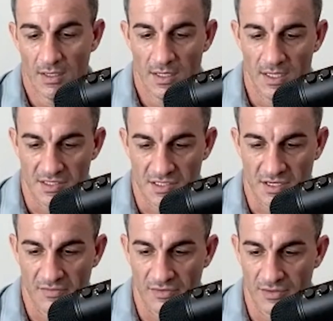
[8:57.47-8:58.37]
it's
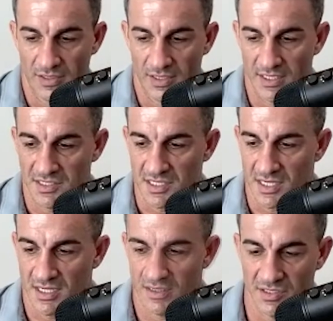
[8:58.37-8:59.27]
covered
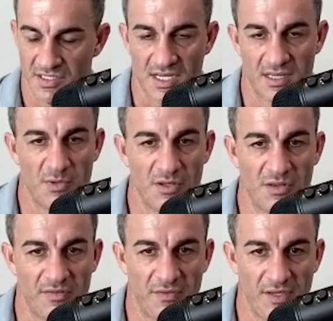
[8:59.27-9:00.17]
inside the
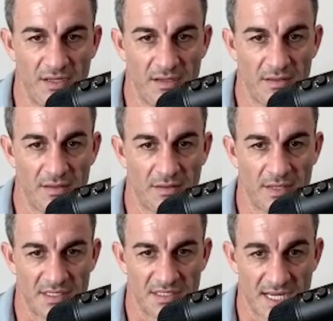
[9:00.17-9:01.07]
monthly fee
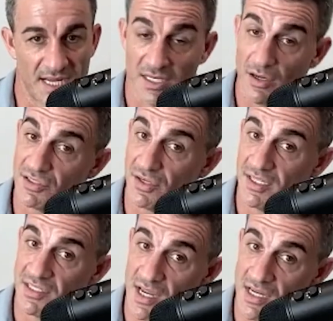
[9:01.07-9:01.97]
that's attached. I also had
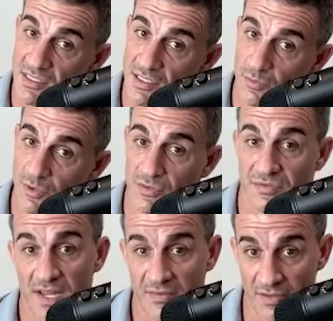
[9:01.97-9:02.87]
Skyslope, which was
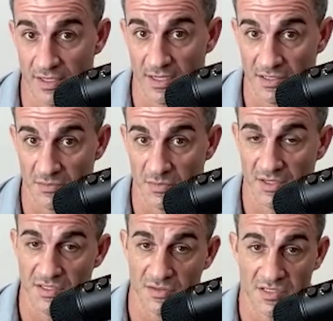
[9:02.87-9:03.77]
$500 a
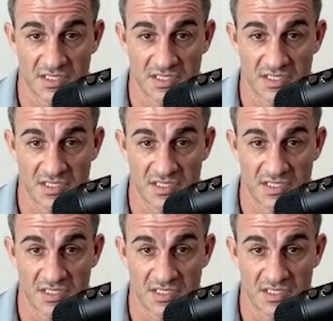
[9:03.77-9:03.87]
month. So it's